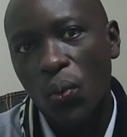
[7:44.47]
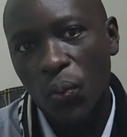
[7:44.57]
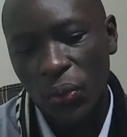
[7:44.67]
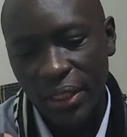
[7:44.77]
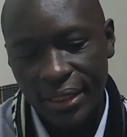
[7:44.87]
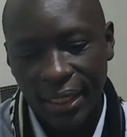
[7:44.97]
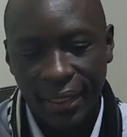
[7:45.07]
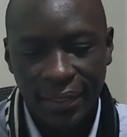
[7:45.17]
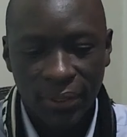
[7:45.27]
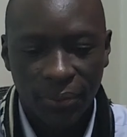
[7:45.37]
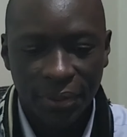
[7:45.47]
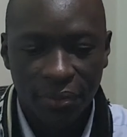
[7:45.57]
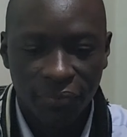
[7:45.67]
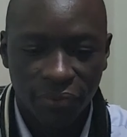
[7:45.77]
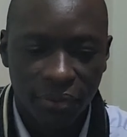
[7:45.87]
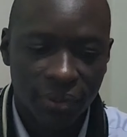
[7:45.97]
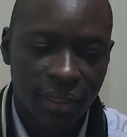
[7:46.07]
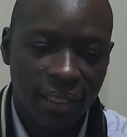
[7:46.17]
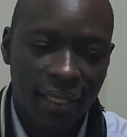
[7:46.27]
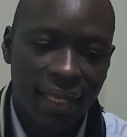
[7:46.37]
who exactly you're looking for
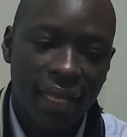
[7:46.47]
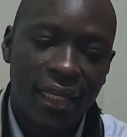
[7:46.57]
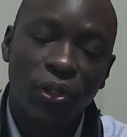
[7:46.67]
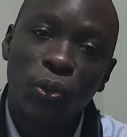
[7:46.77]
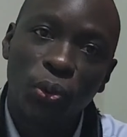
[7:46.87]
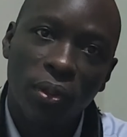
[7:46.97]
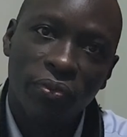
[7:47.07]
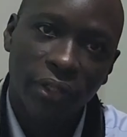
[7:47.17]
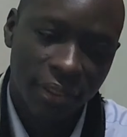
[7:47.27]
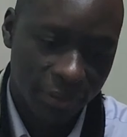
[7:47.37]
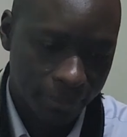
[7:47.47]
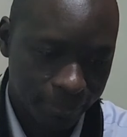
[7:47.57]
and who to avoid.